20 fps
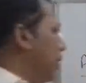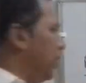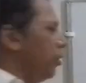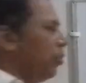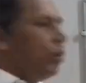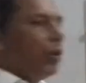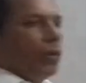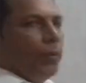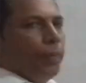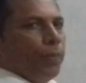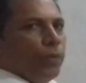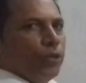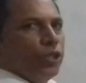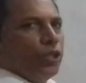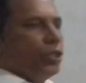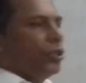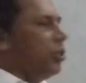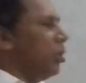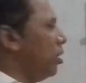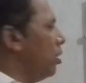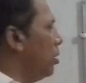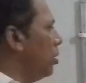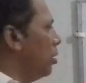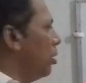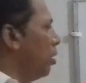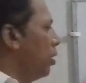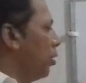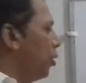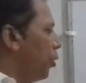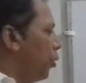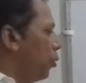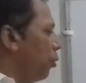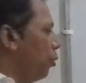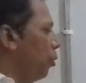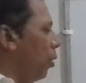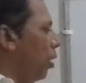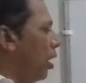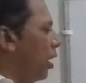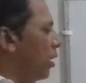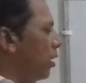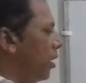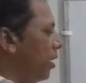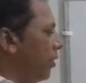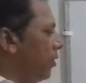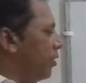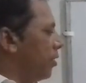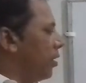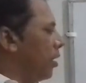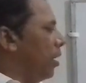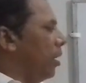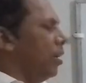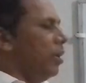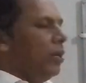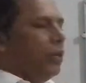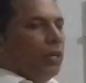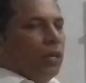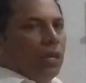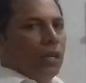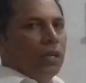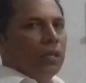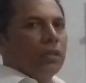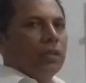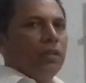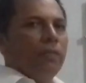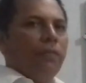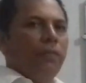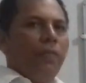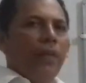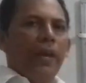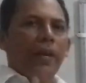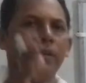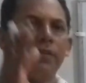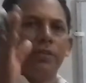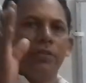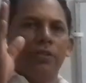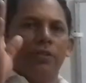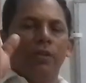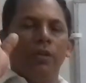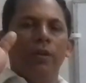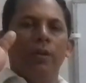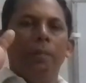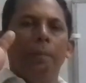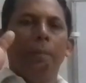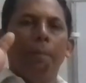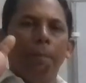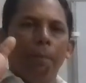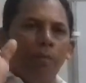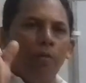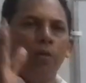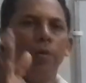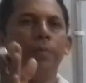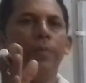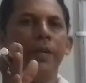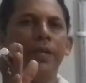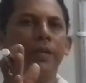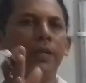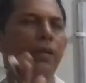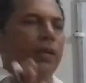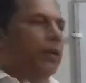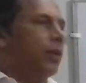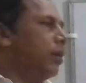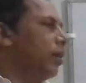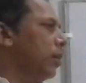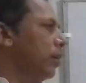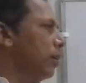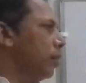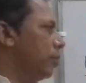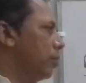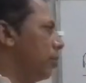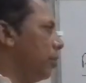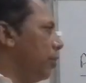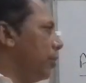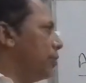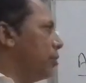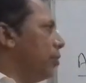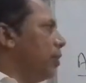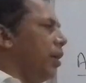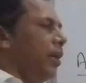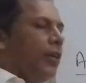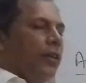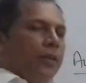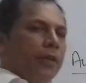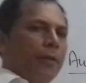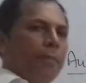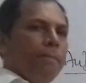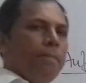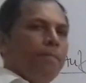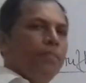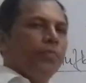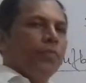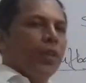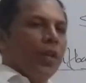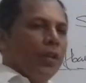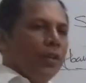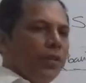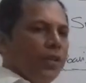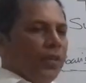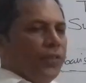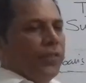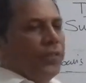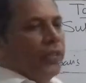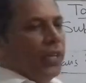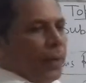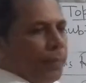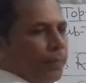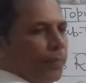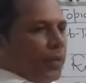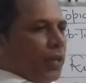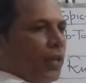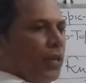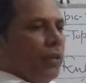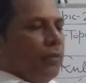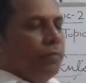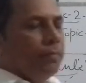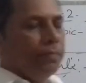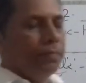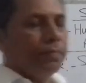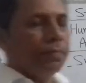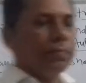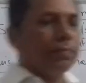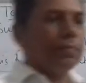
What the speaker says: then you will be in position to understand the facts more better. So students, this chapter